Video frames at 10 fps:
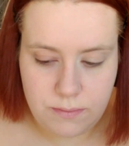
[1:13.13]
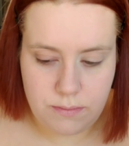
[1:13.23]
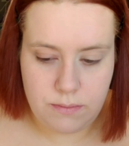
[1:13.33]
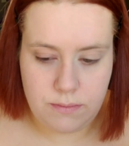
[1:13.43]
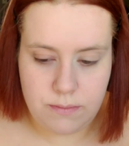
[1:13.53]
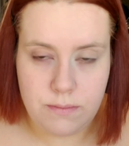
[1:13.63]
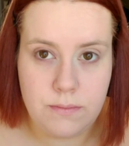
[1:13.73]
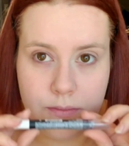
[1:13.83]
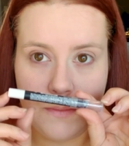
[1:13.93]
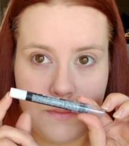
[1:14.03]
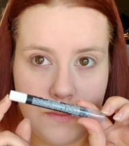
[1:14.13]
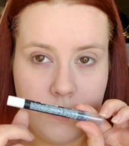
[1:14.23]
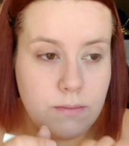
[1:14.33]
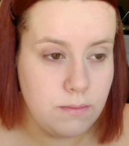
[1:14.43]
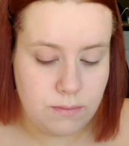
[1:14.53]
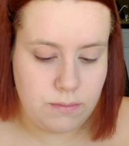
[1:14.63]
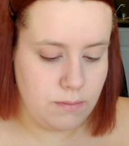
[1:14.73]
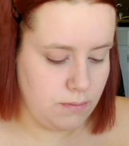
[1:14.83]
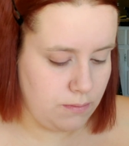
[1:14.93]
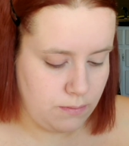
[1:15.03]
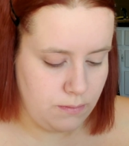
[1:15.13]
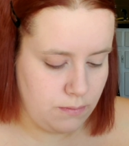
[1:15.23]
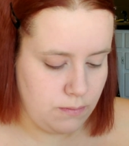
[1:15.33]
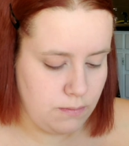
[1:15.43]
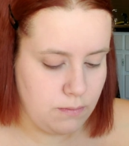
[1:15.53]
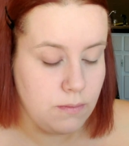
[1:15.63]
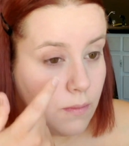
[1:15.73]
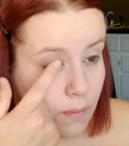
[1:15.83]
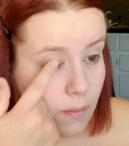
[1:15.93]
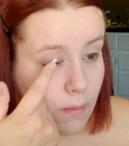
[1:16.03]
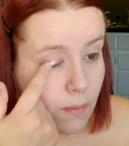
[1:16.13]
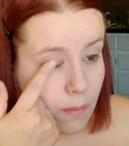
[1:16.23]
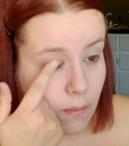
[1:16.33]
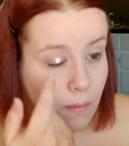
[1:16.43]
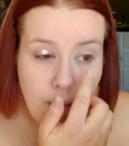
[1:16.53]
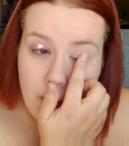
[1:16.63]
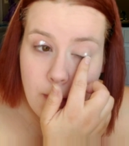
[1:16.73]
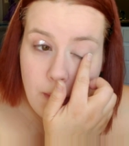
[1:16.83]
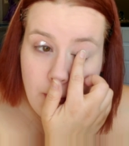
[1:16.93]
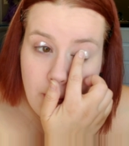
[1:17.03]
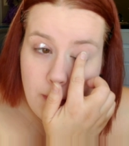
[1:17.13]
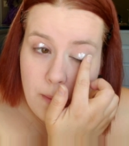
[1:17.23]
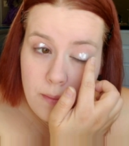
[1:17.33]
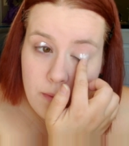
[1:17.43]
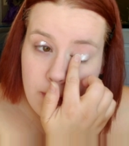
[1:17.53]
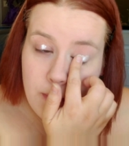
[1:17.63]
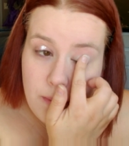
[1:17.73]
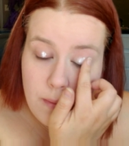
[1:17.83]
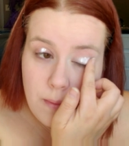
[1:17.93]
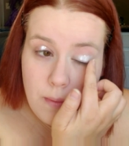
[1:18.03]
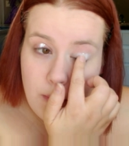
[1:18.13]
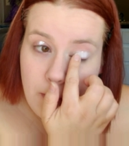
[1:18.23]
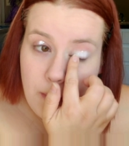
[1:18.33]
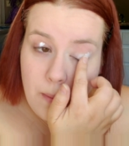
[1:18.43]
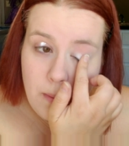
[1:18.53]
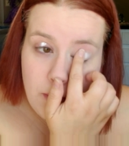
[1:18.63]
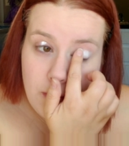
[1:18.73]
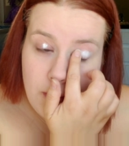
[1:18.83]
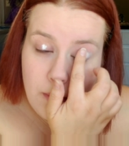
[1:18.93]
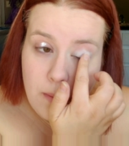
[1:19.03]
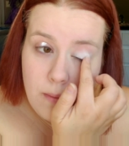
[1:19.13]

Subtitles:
Then going in with a white cream pencil, I'm just going to pat that on with my finger and kind of blend it up